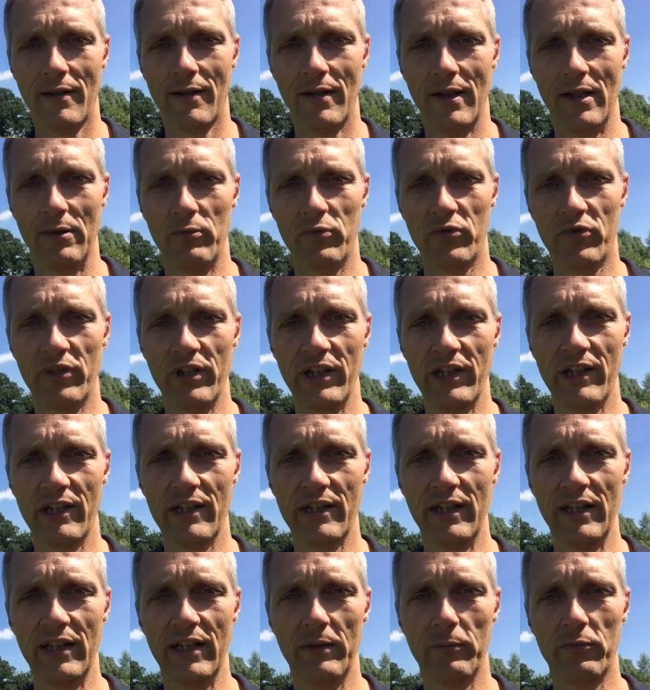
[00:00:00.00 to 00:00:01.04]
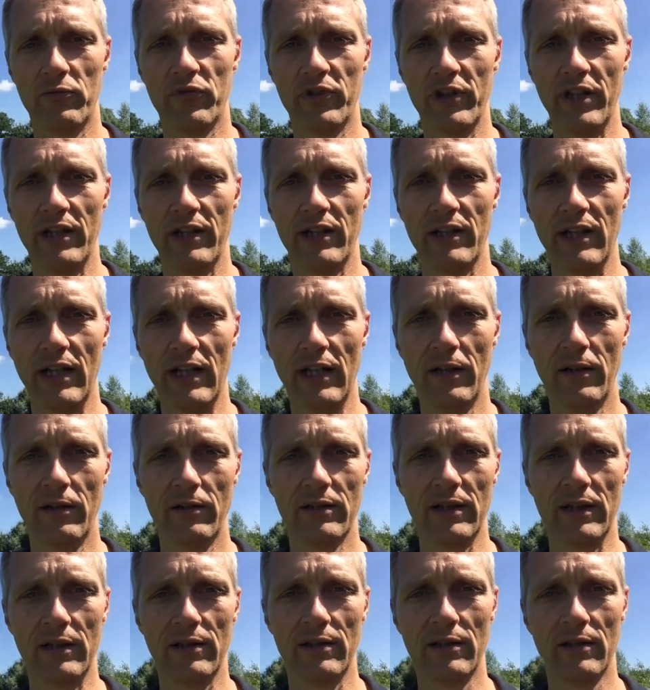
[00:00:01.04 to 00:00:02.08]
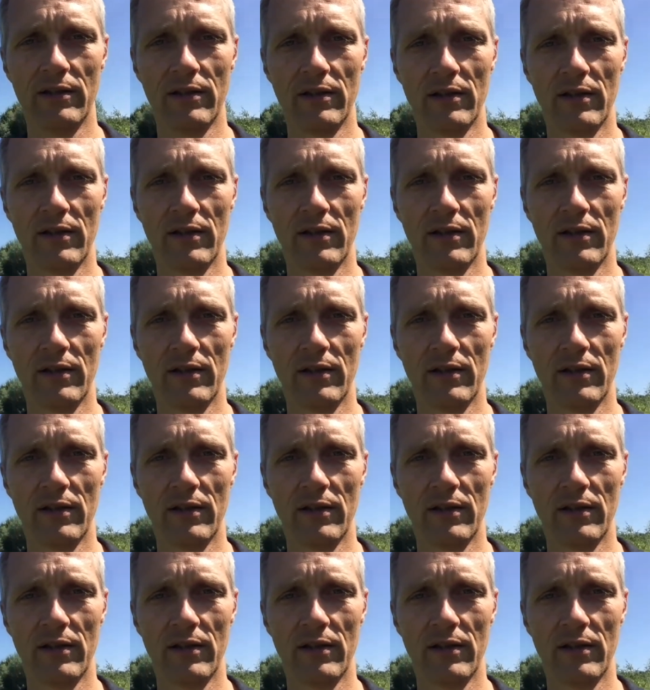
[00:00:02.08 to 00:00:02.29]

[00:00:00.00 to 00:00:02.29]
And breathe it in and breathe it out and